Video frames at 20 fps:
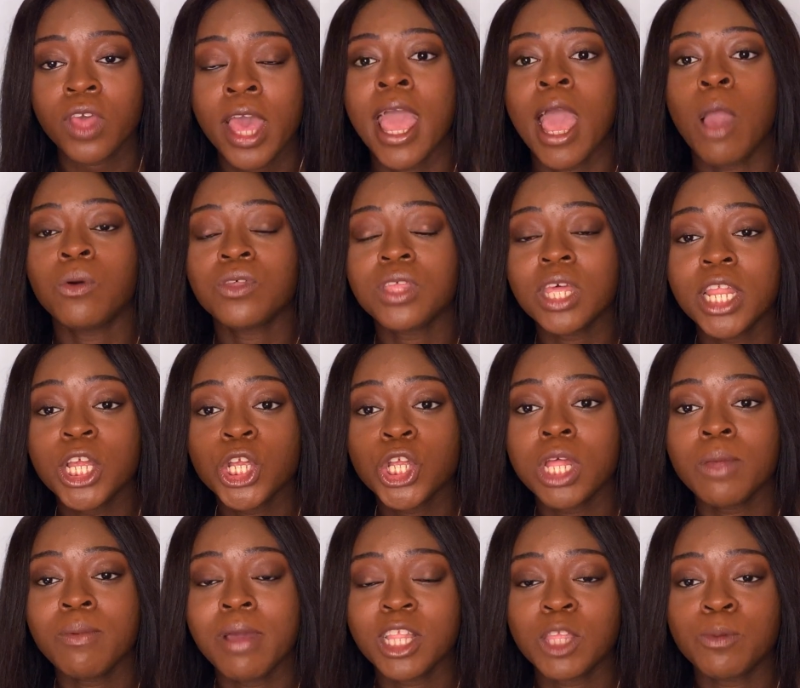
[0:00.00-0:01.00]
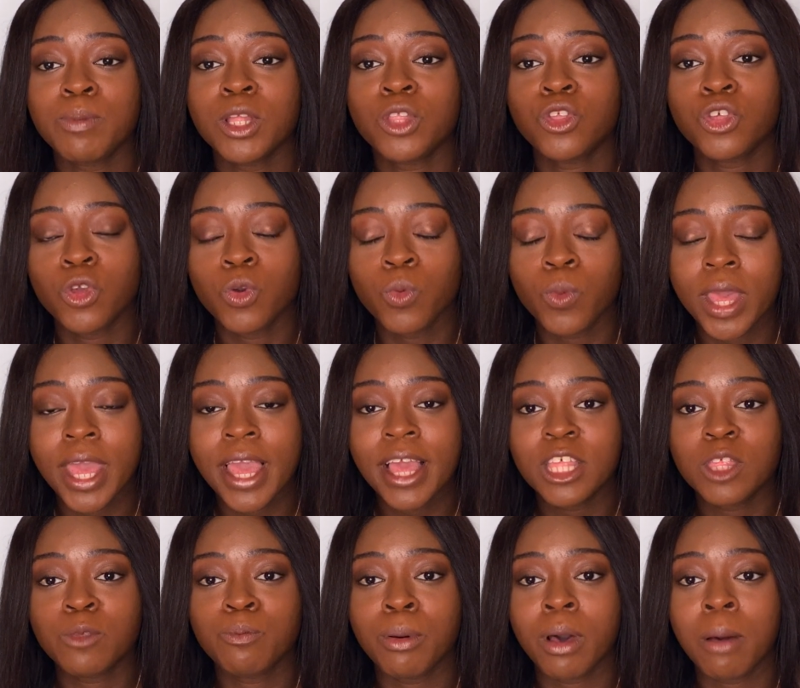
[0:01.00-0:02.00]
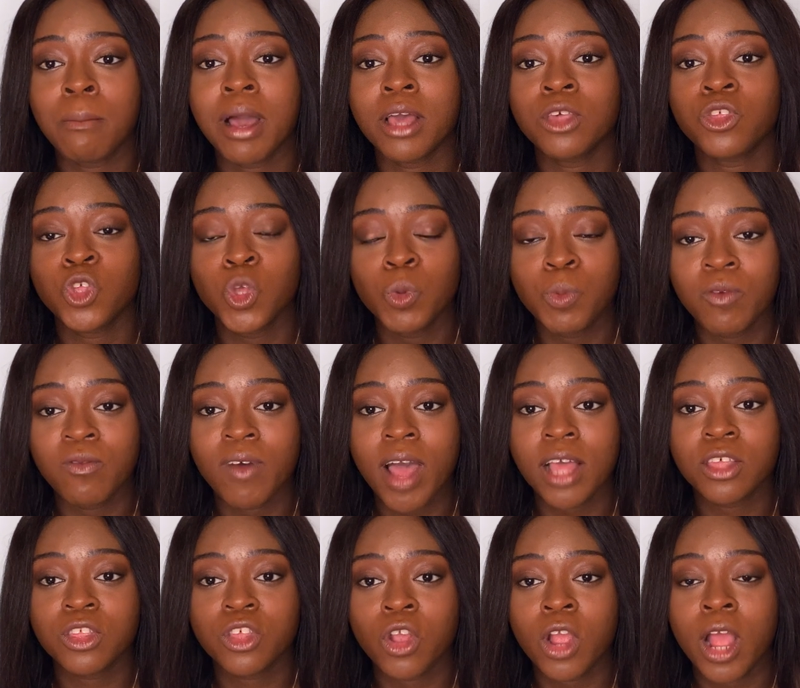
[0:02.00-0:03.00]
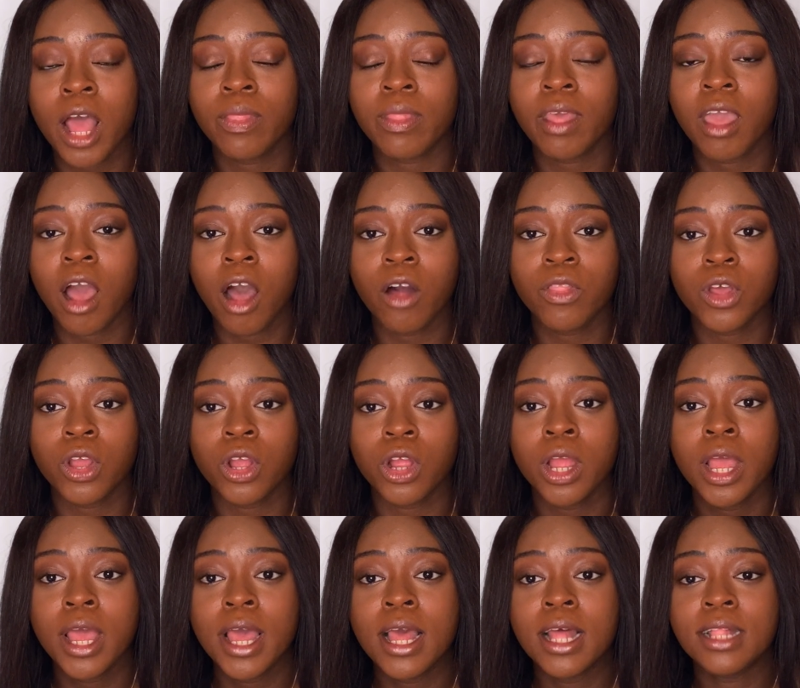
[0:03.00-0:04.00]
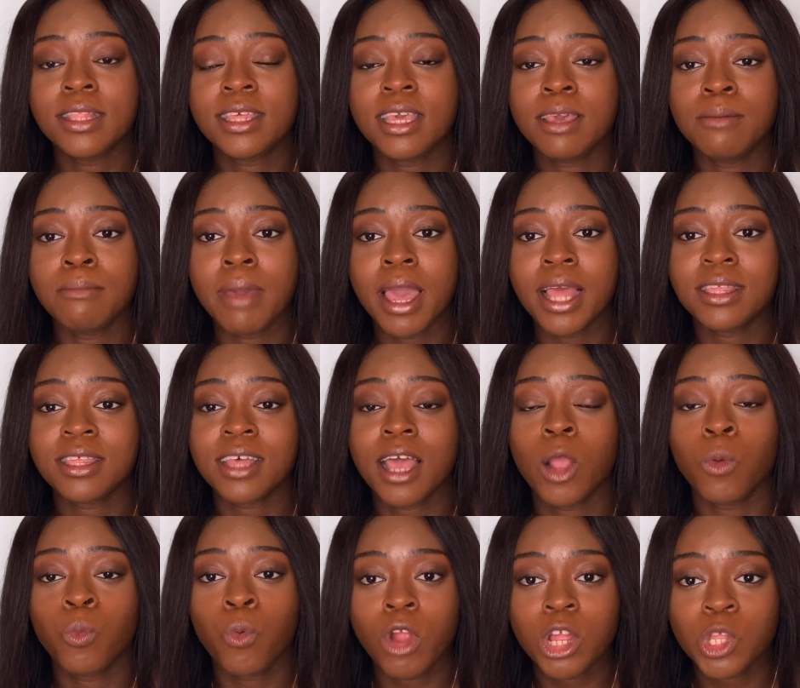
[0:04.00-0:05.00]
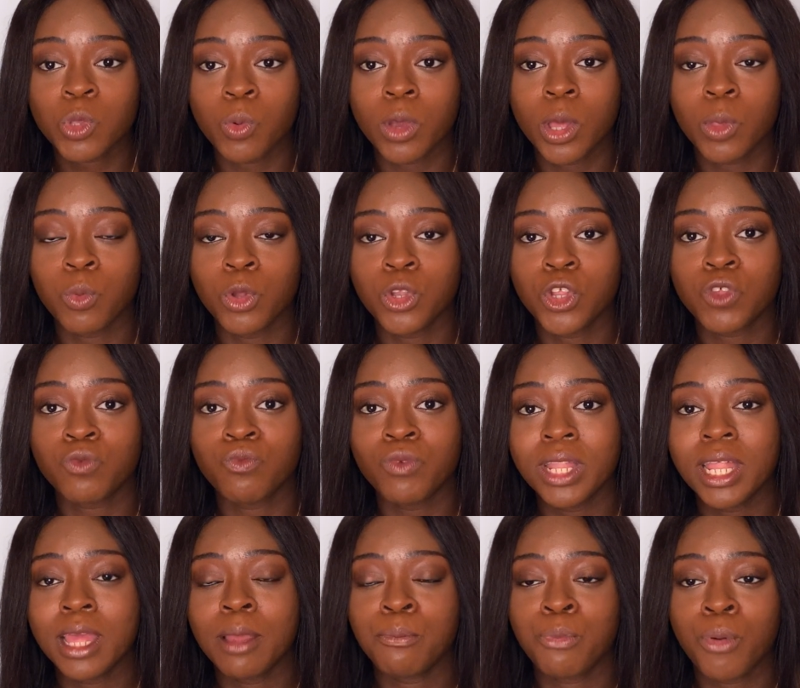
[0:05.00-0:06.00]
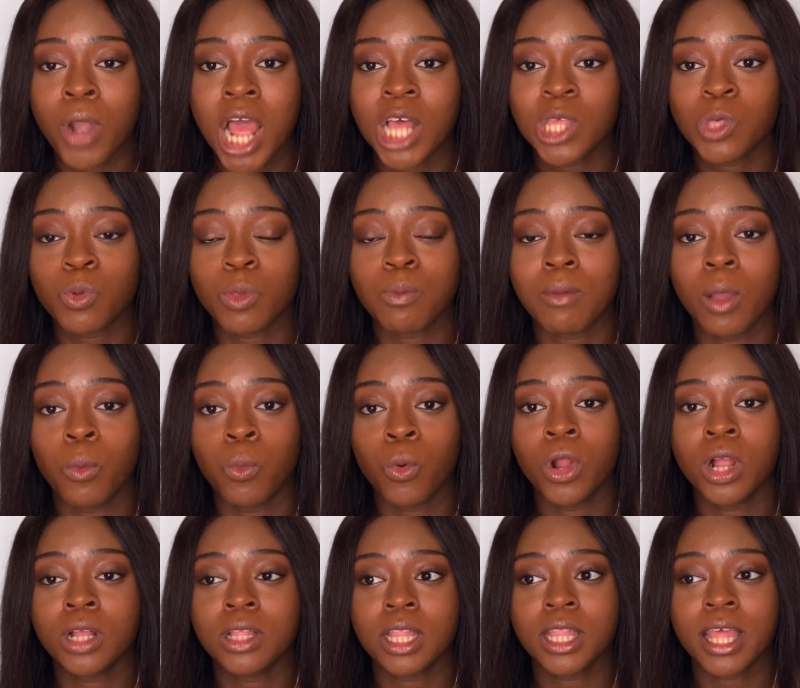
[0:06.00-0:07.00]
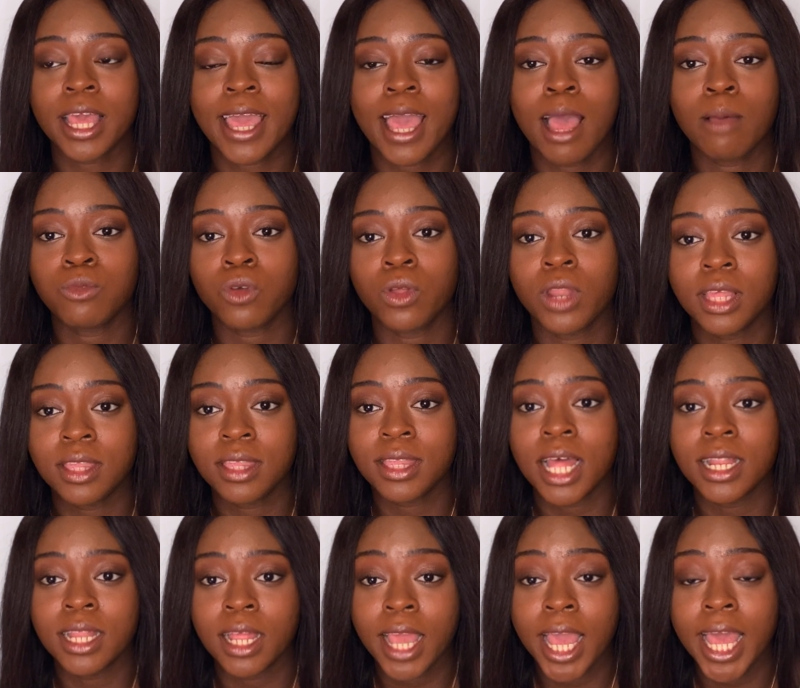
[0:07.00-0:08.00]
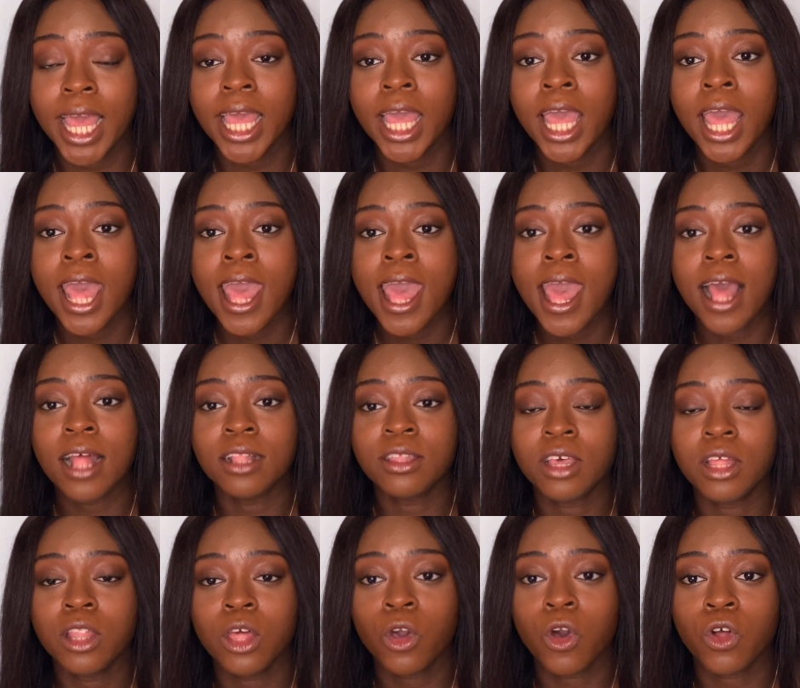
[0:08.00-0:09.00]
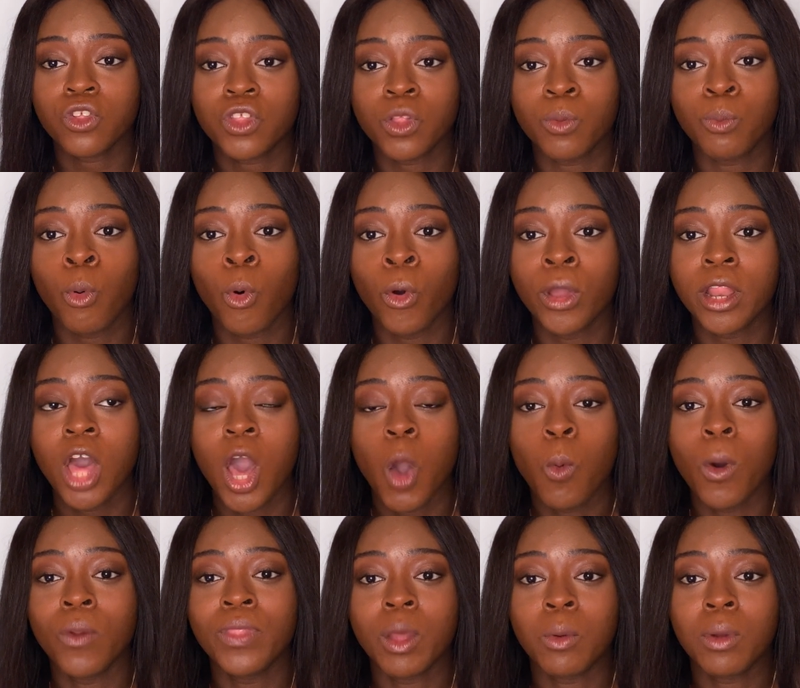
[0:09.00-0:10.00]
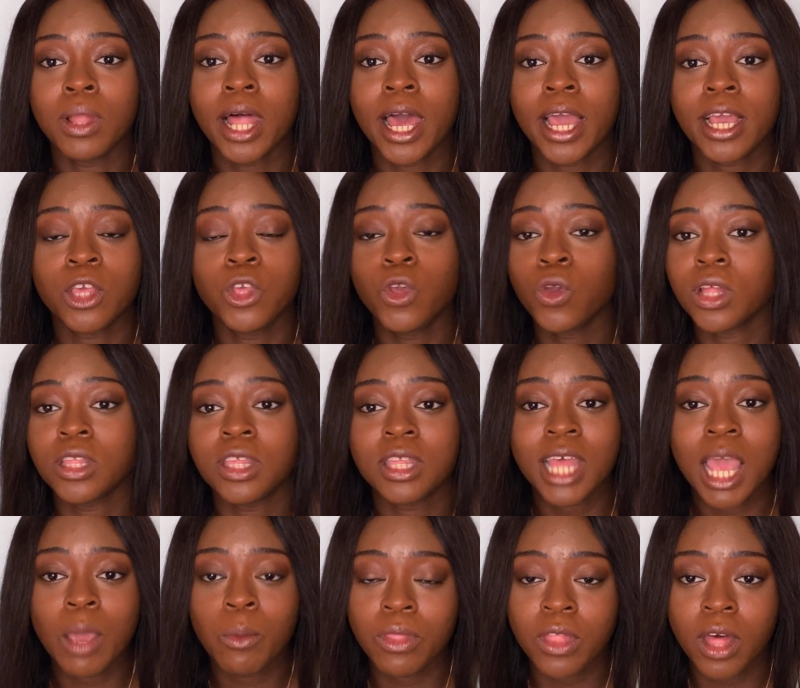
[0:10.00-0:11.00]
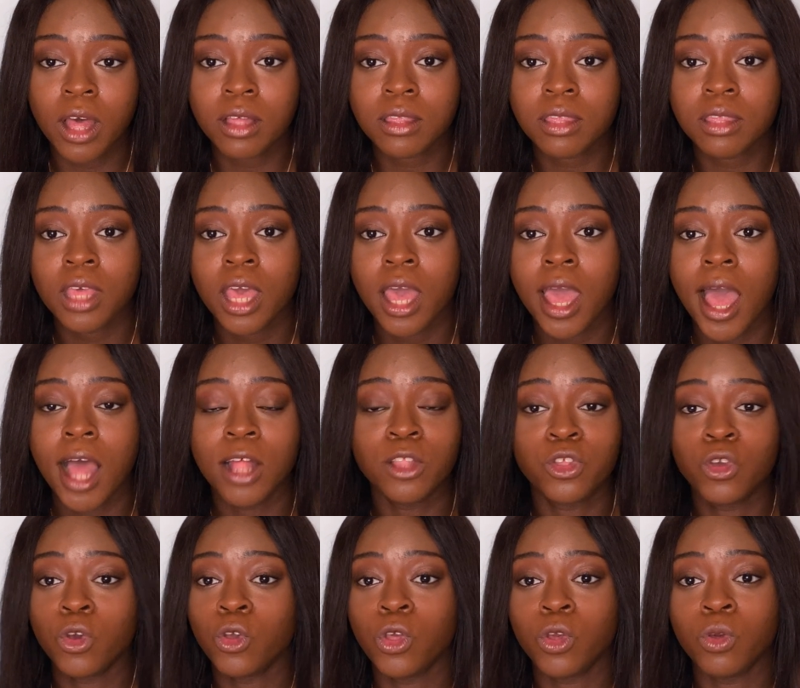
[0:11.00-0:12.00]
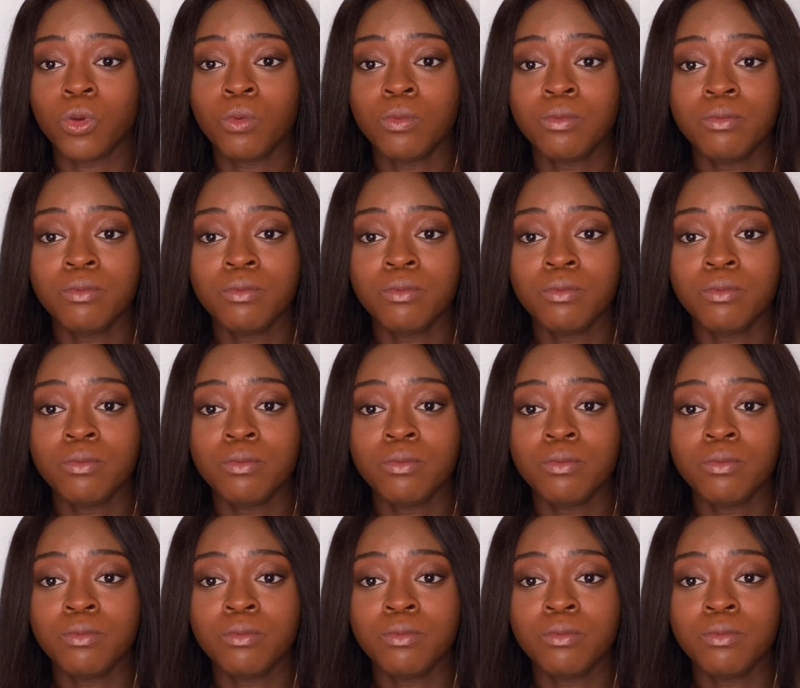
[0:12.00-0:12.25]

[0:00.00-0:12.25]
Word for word: It was initially meant to be two weeks, but my supervisor and the other teammates that I worked with were just really impressed with my work that they kept on extending it until it got to the point when they were like, you can stay with us until you